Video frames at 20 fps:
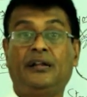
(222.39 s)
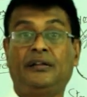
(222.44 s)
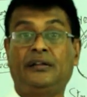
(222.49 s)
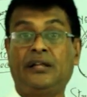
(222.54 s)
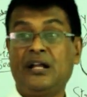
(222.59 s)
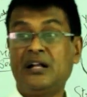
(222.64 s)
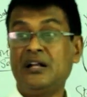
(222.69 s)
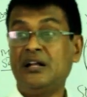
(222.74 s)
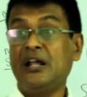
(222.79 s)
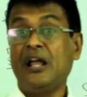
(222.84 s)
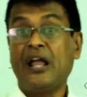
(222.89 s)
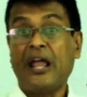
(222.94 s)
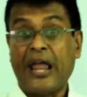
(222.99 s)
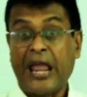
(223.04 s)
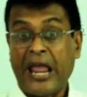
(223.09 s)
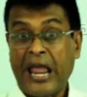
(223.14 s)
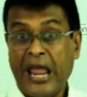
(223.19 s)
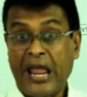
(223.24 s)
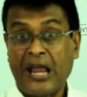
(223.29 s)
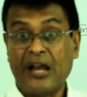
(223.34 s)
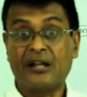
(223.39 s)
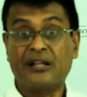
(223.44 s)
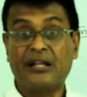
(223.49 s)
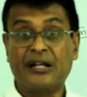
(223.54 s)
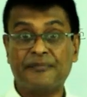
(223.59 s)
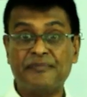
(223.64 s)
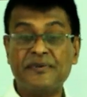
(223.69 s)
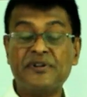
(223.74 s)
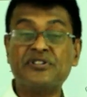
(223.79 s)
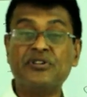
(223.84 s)
Then air,
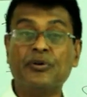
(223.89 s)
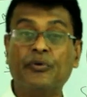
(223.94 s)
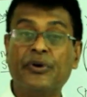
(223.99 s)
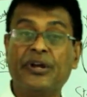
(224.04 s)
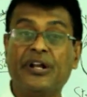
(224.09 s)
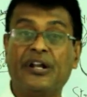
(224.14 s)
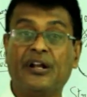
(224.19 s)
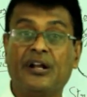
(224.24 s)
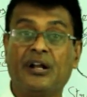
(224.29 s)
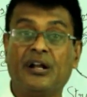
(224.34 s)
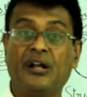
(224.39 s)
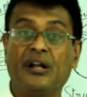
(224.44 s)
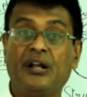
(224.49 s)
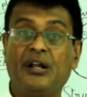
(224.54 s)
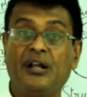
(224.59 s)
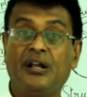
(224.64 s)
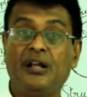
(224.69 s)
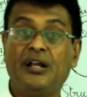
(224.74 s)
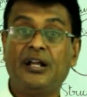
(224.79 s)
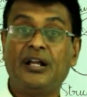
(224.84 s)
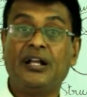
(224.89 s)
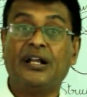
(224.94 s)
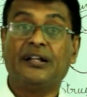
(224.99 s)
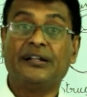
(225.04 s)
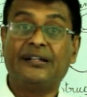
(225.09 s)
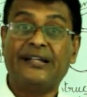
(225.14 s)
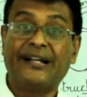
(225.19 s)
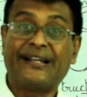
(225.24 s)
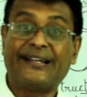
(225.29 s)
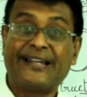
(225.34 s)
that means the wind.
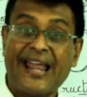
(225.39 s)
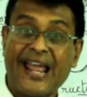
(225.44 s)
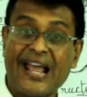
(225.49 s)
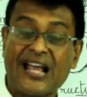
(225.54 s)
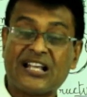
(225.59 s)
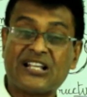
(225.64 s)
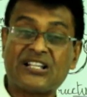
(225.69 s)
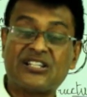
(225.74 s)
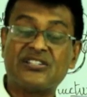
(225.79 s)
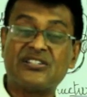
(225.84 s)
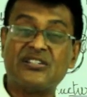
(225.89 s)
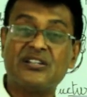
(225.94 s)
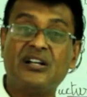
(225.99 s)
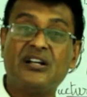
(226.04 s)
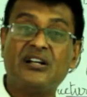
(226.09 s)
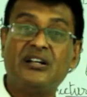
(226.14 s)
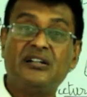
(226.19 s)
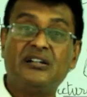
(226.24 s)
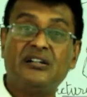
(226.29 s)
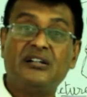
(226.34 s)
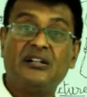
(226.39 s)
They takes